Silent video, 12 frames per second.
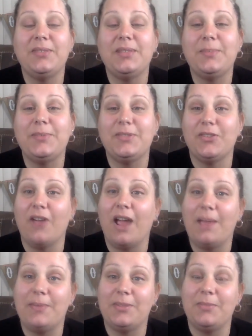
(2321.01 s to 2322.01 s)

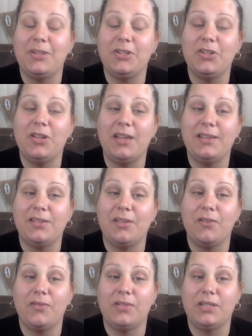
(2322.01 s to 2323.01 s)
subscribe. So make sure you guys
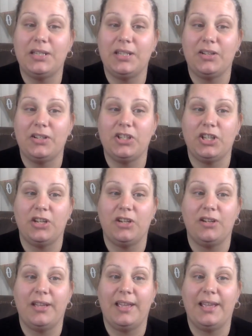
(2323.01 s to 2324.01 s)
go over to Daren's
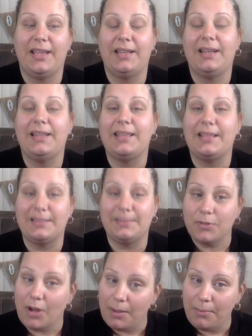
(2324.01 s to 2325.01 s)
channel and hit that
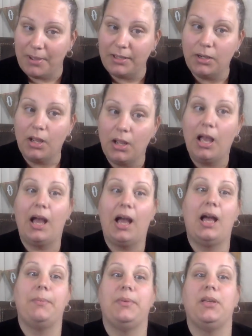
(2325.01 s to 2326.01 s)
subscribe button.
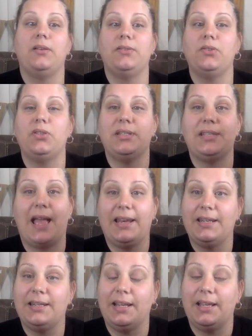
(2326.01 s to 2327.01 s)
He also just
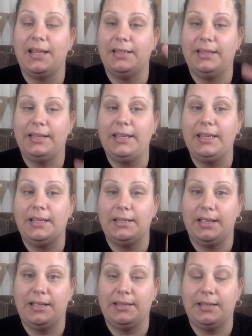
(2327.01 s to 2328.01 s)
added a link
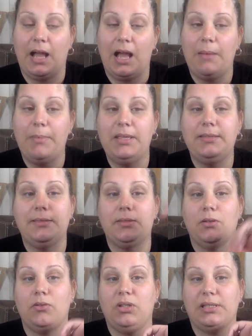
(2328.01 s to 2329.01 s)
in the
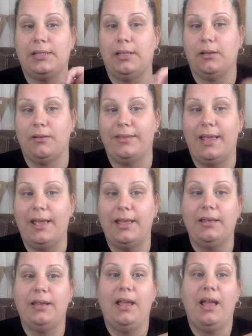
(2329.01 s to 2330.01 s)
comments, so just click on
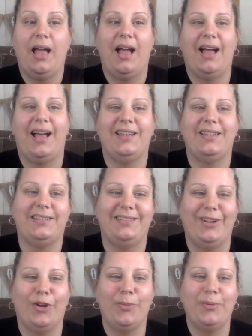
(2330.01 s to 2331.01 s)
that.
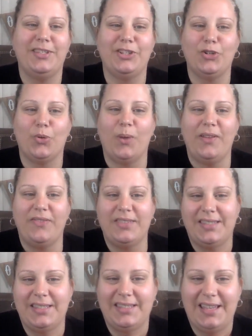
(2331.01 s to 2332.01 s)
Herman says your wife
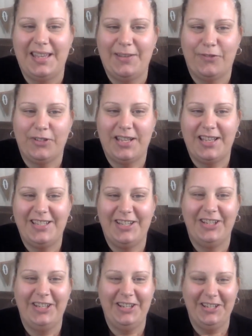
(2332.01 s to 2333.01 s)
is a saint for 10
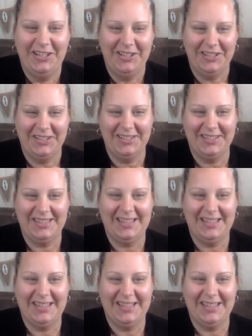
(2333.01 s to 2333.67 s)
years.